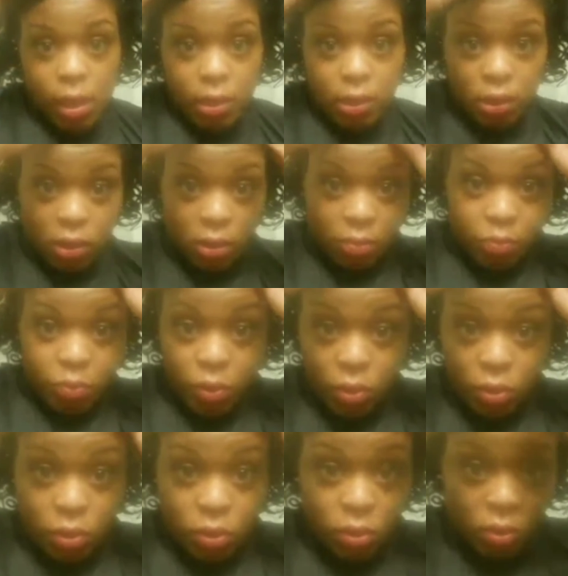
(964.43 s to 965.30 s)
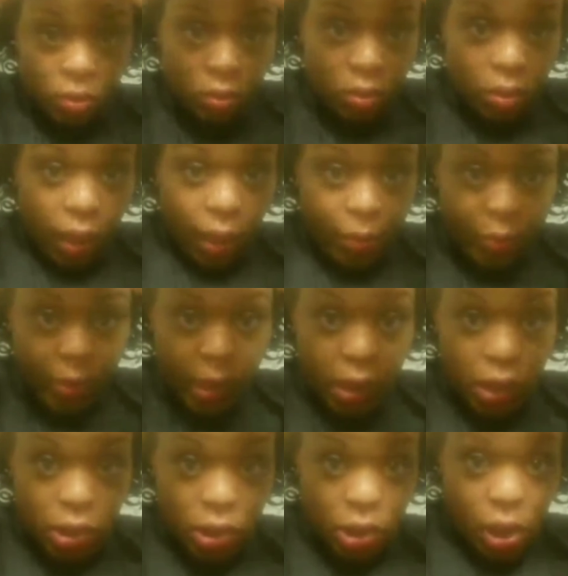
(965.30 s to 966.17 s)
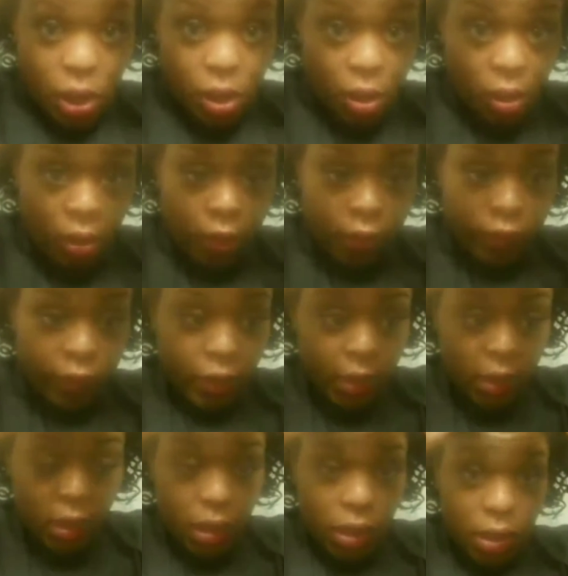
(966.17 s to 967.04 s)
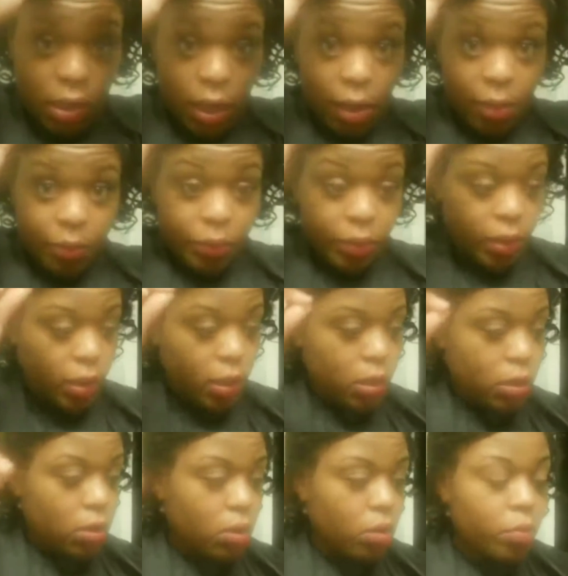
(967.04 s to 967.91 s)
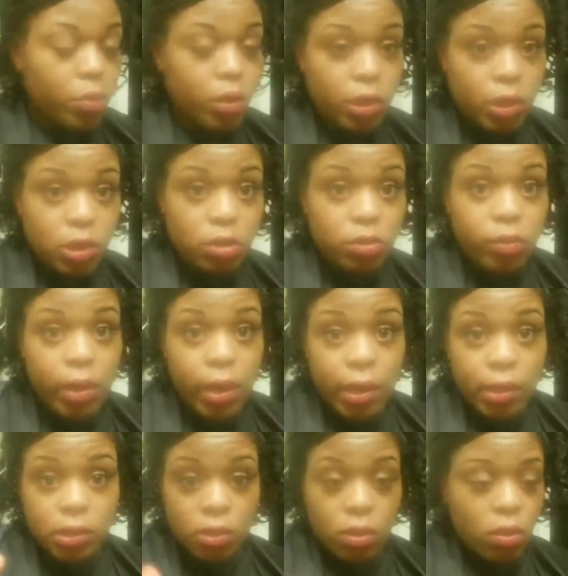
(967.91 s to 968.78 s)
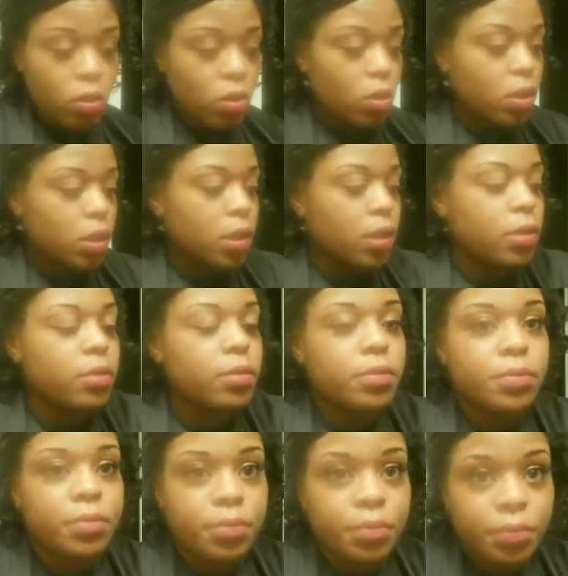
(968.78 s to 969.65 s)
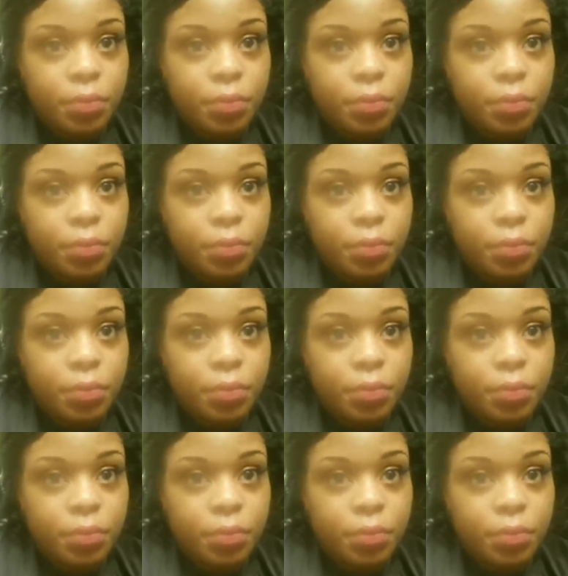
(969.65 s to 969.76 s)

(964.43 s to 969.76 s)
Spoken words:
I just pull, I pinch off, and then I put a little moisturizer on it.